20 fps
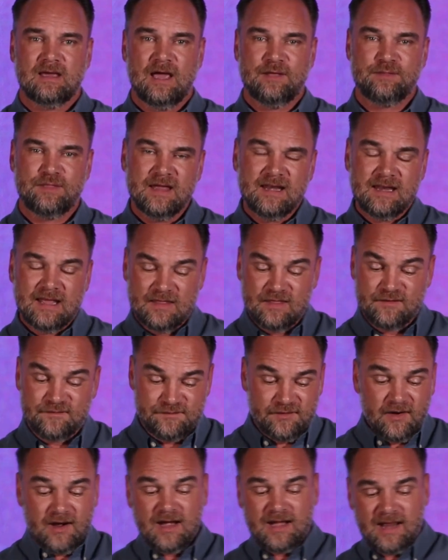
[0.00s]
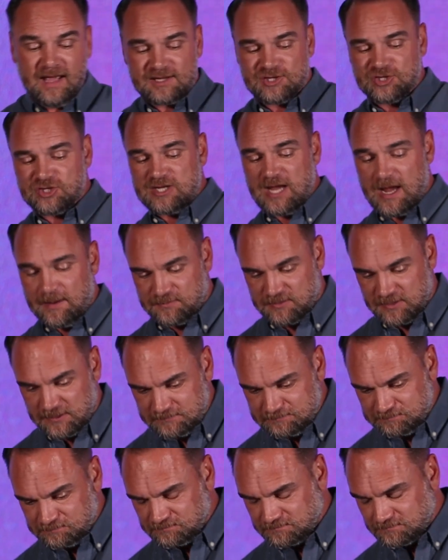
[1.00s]
And then in the very next
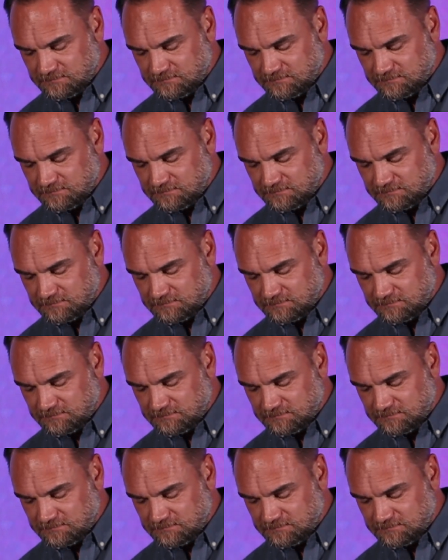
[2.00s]
chapter,